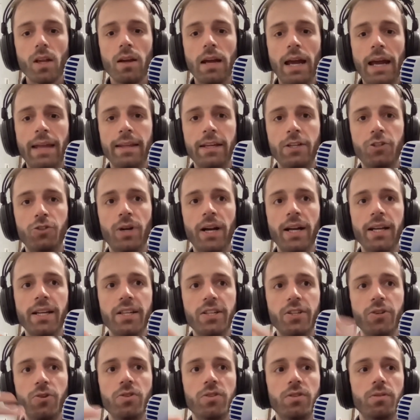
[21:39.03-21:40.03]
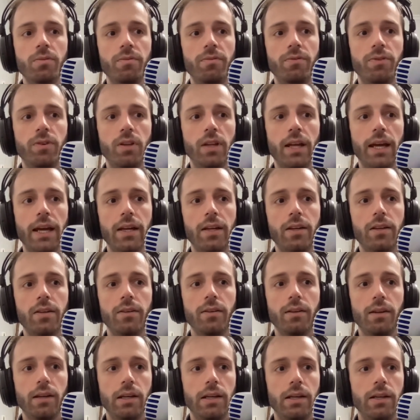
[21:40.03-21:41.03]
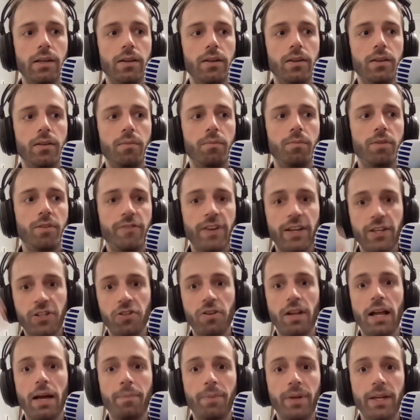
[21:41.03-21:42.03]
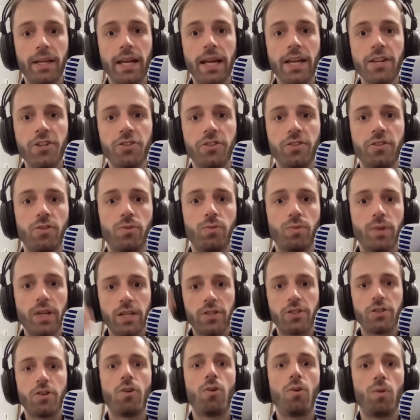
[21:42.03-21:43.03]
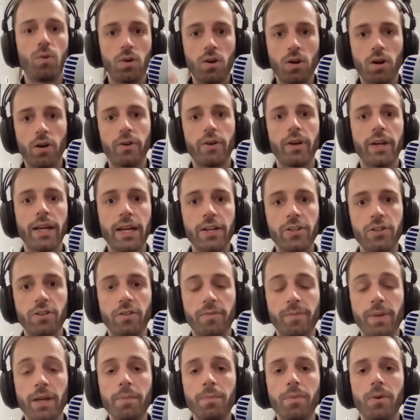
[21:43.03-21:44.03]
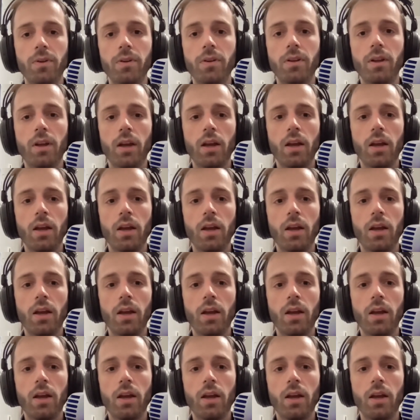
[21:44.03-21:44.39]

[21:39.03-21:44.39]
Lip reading: and they try to use them for like professional application to reach a whole congregation of people.